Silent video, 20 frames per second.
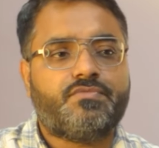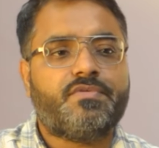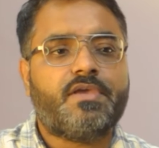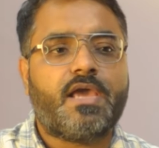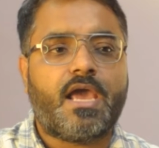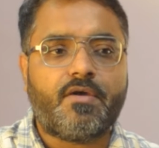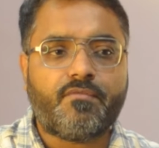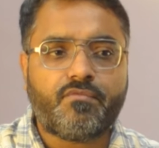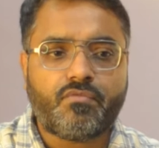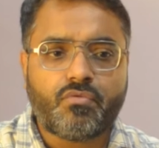We
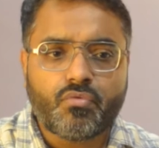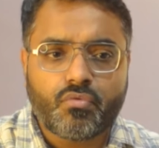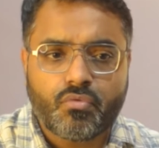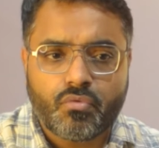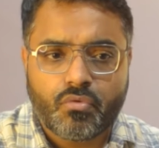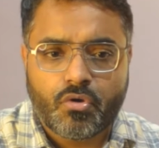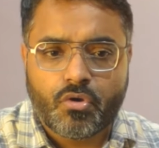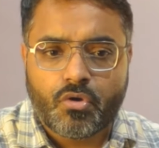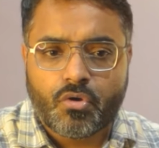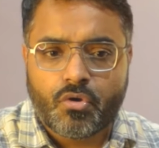have
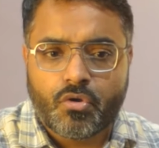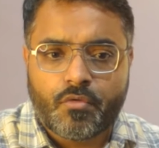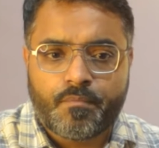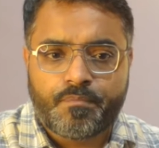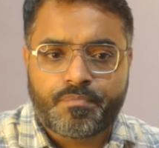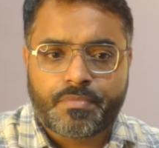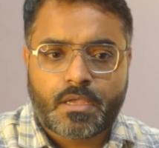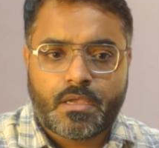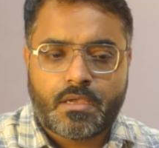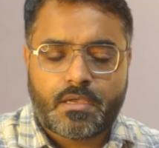to
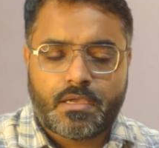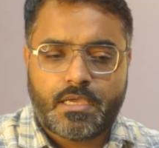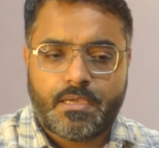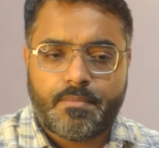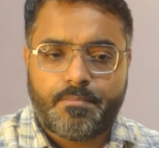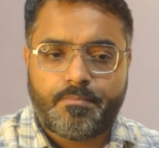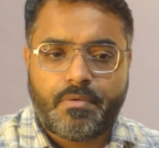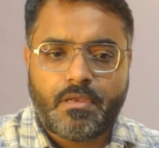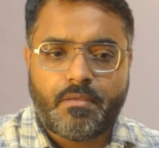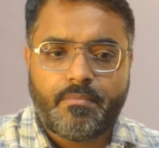
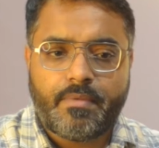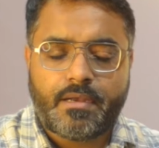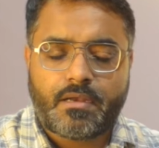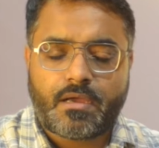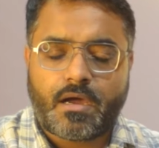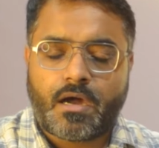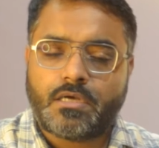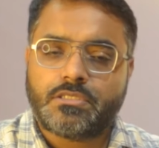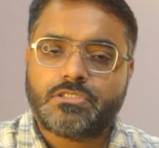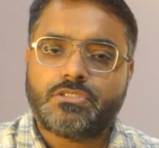implement
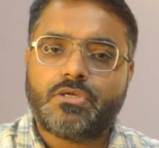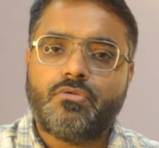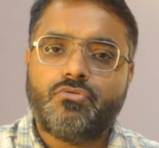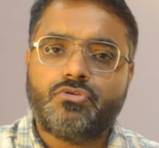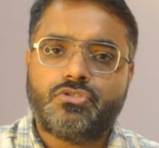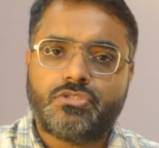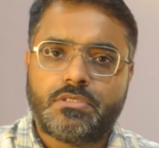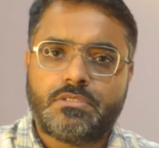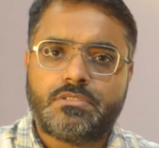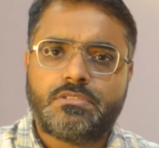our
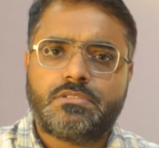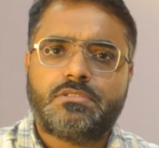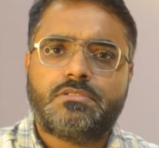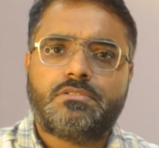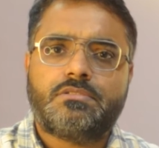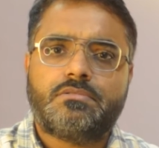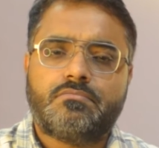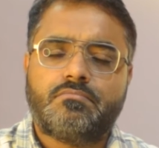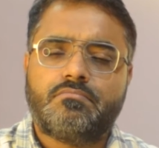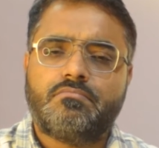solutions
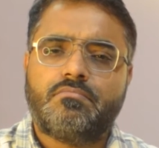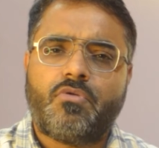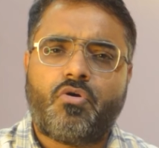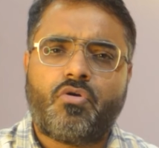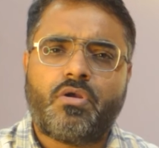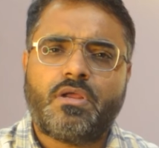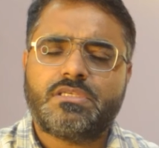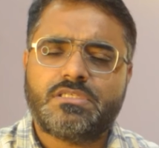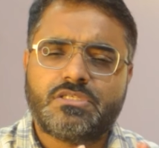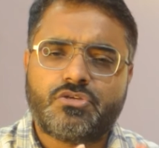
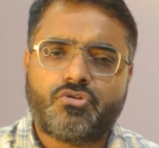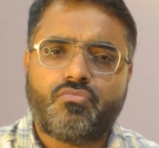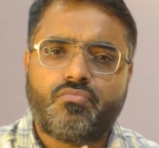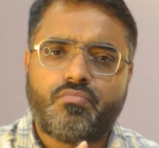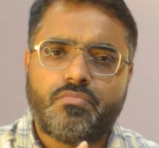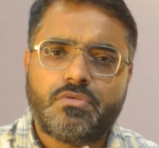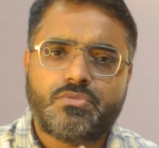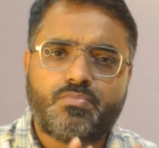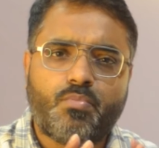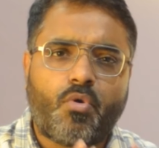on a
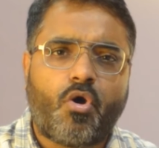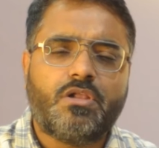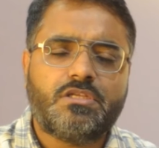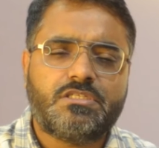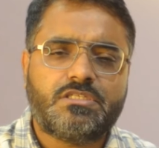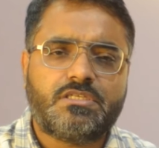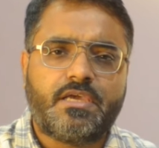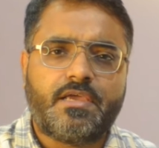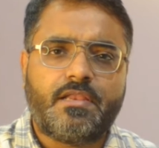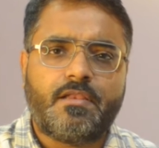small
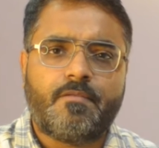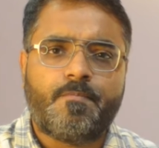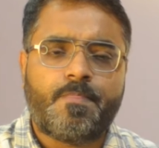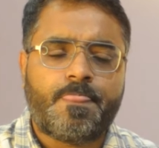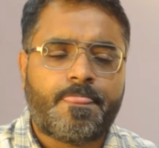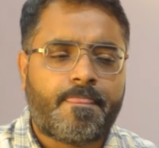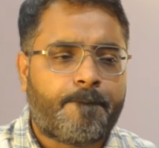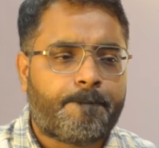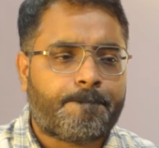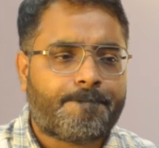scale
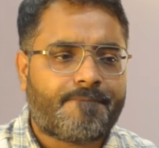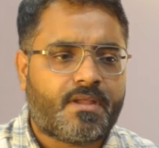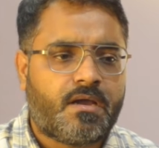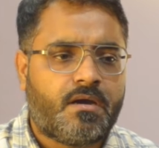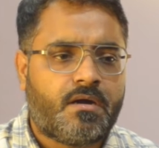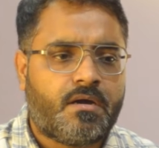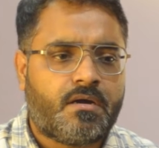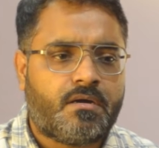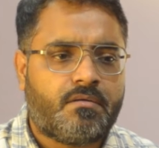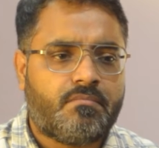
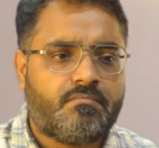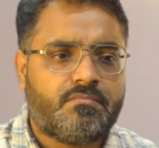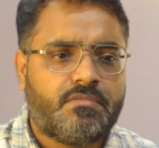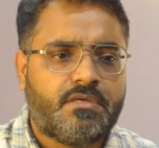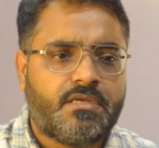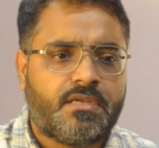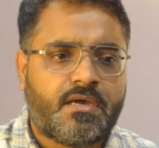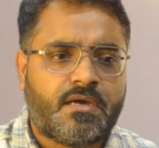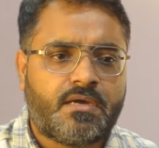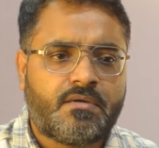
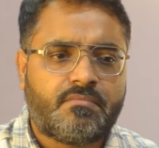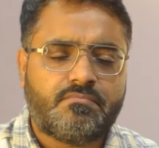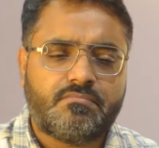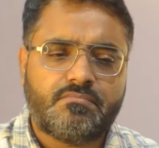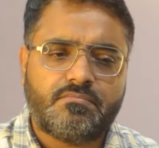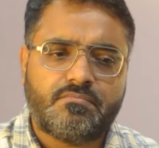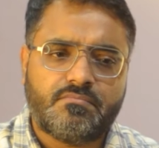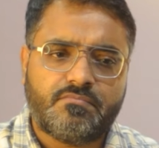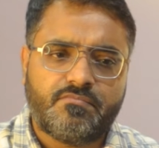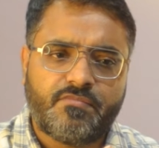in a
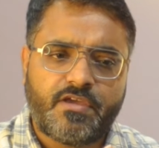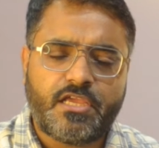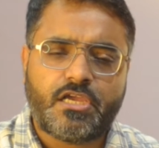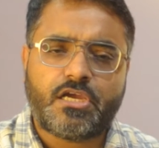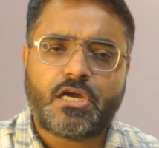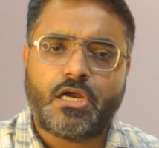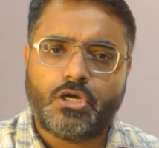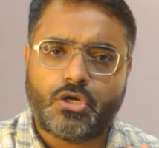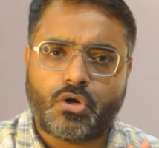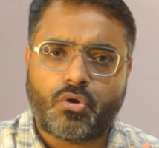very
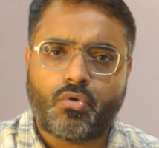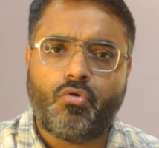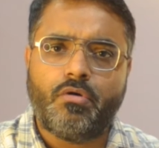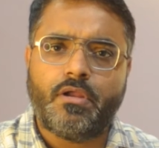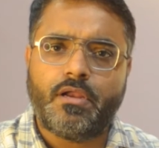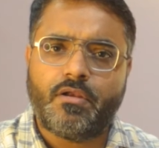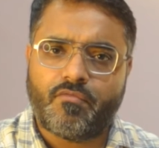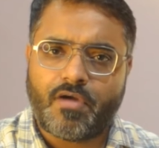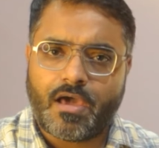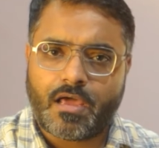controlled
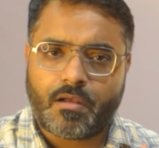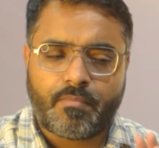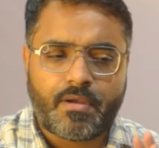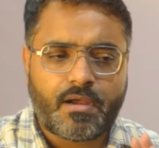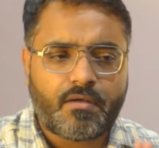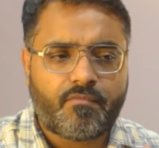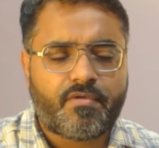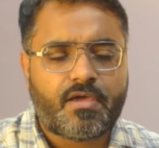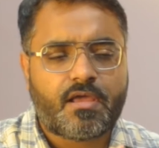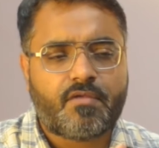
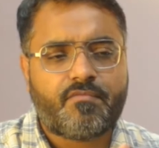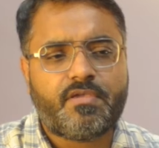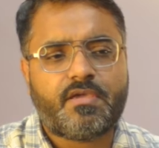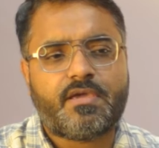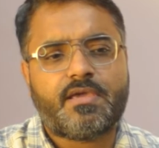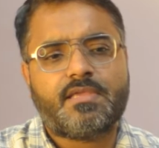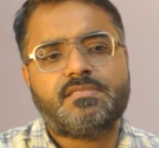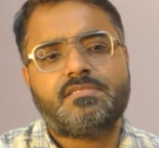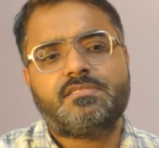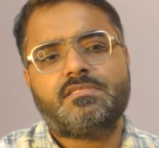environment where we
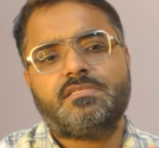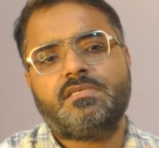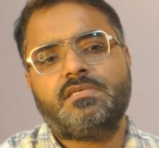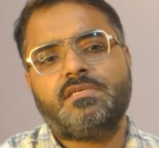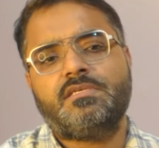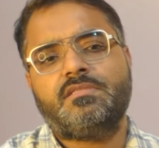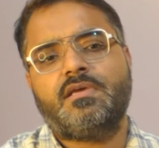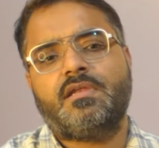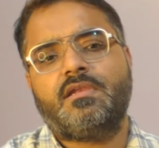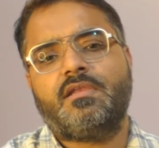can
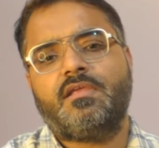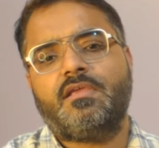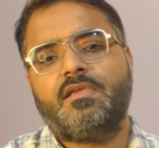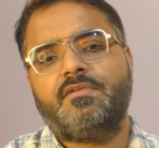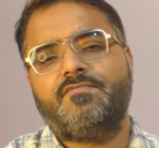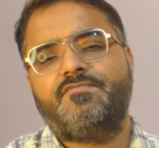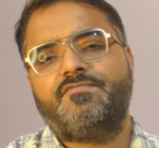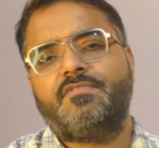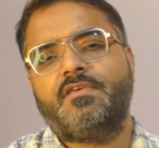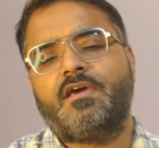see that
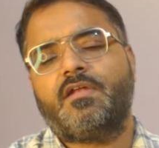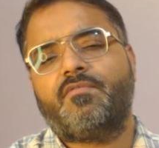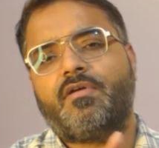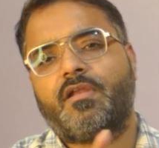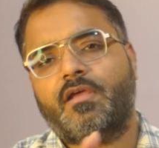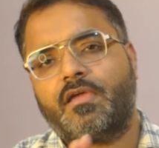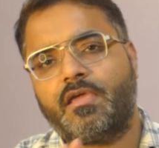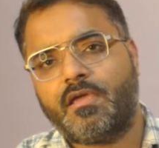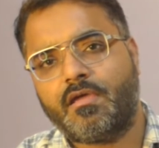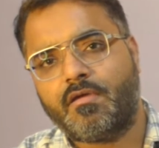if they are
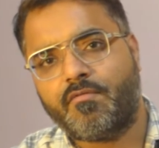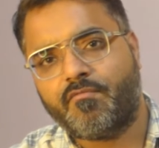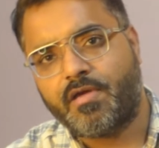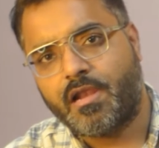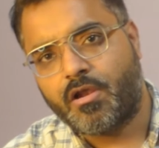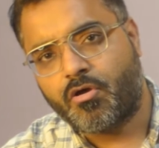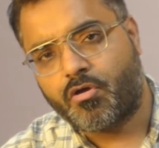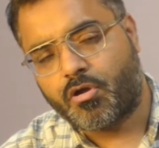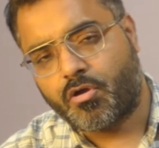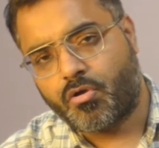working
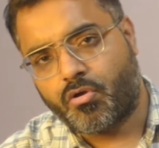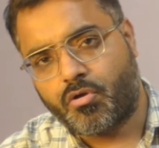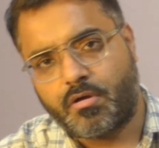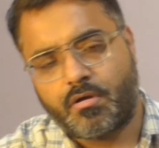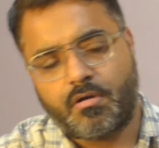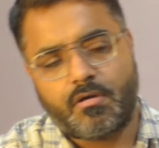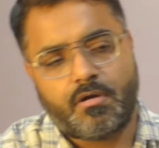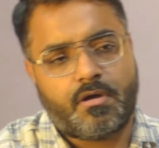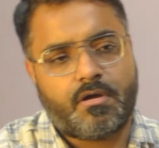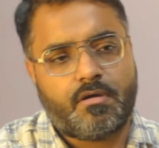well or
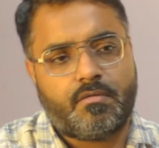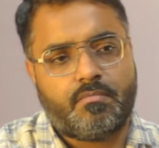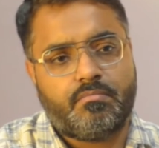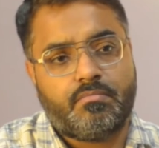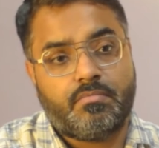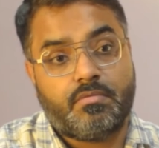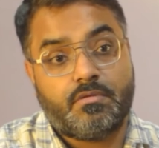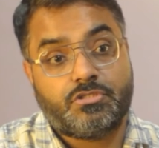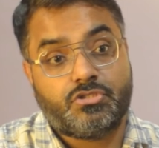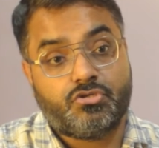not.
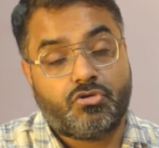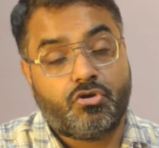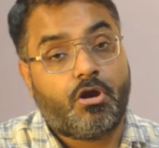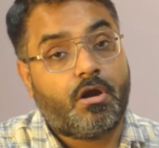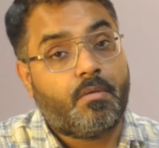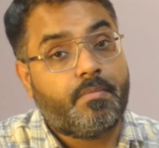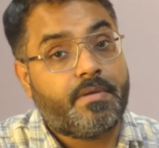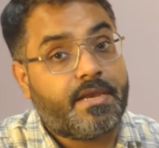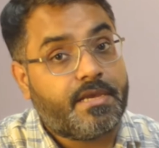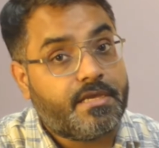Should
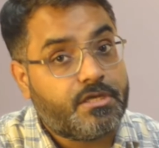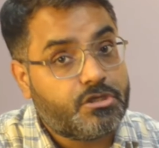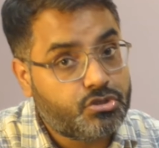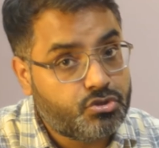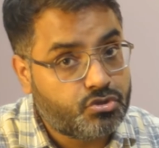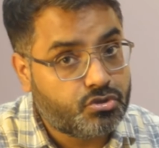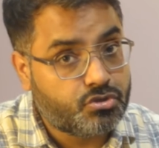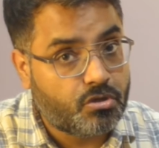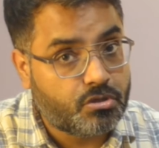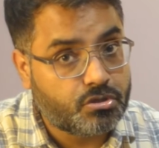not be any
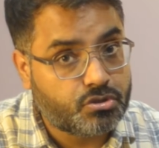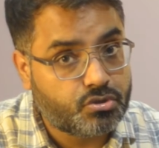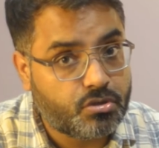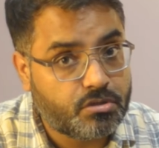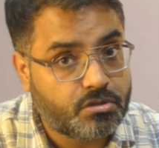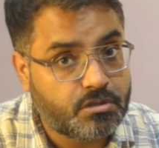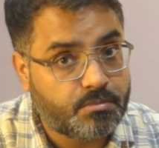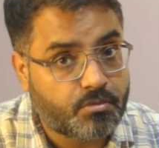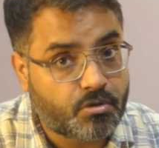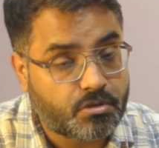issues also
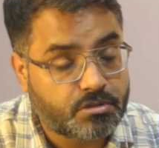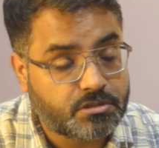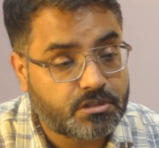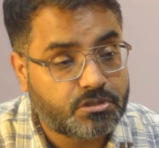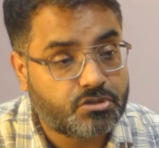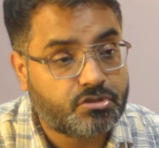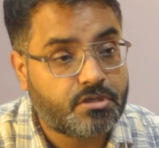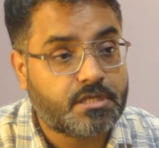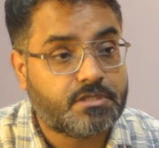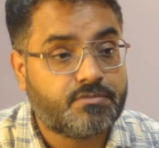in the
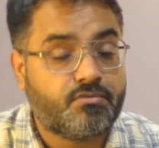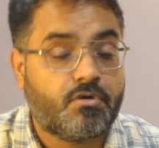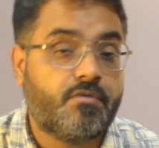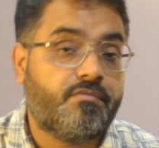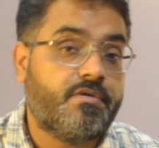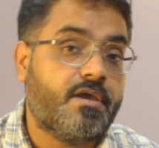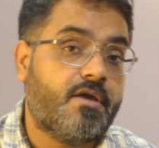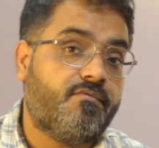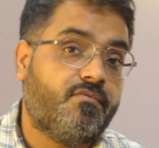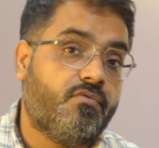process. That's what
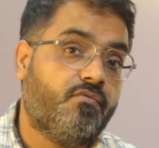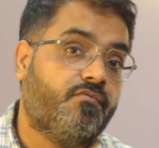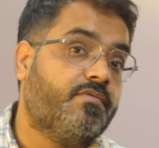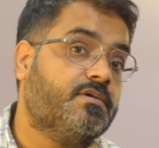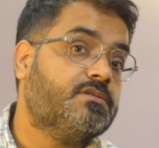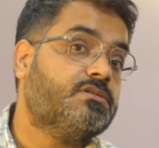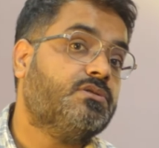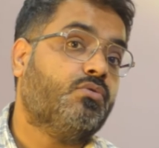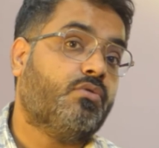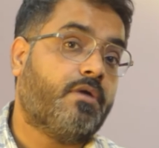we have to
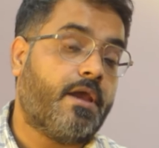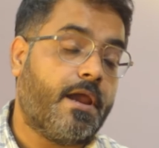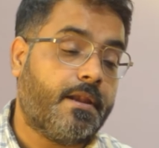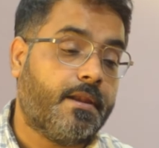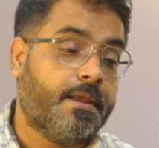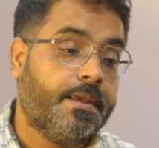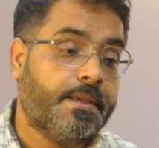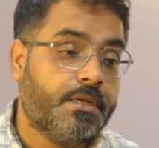first look at.